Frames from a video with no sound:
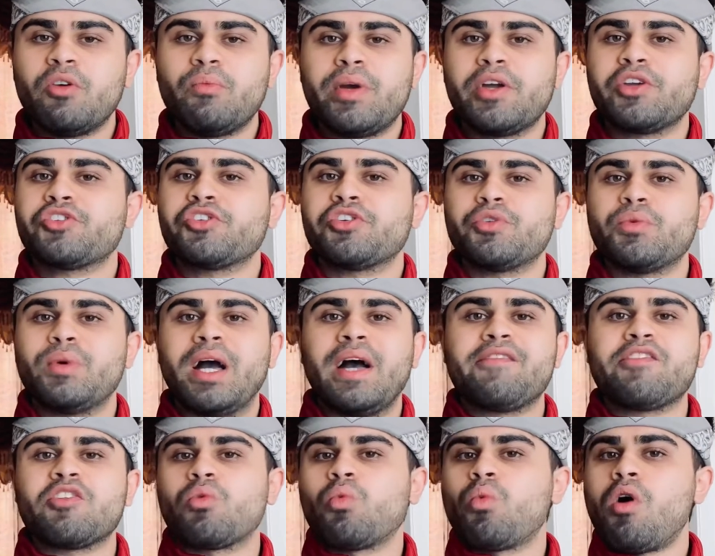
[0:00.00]
make sure you
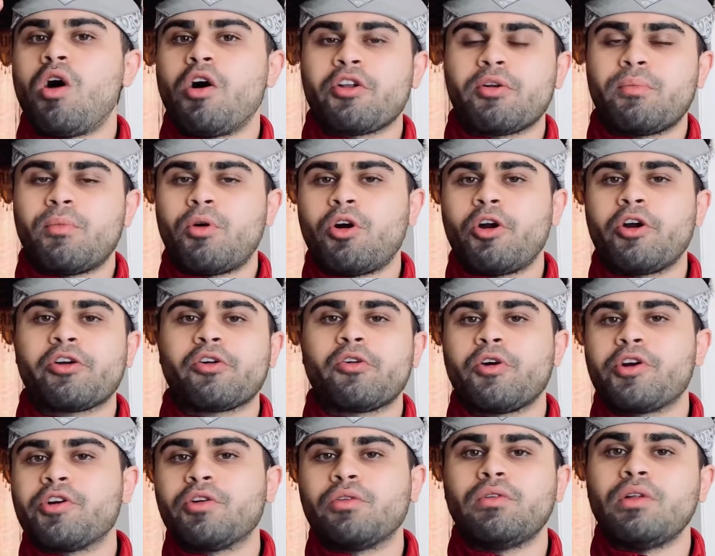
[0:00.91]
have your watermark
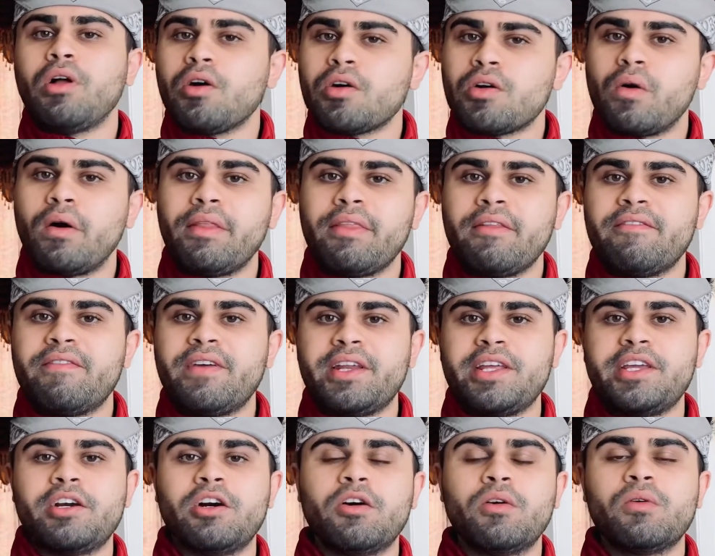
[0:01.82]
or your logo on the
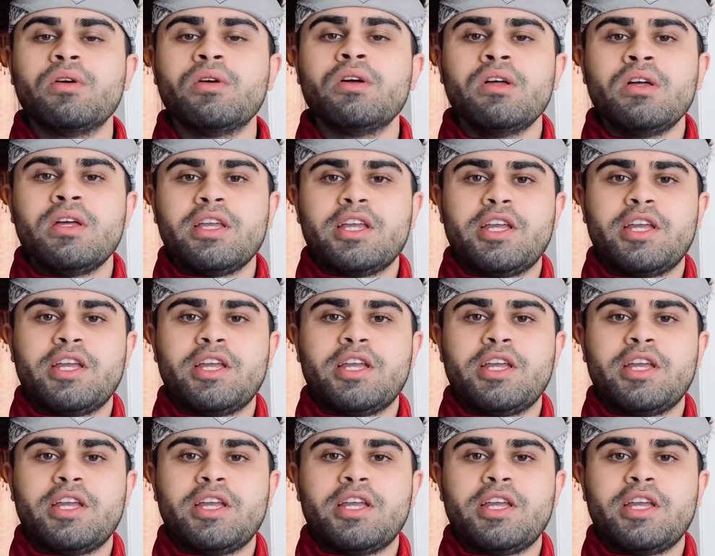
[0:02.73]
video,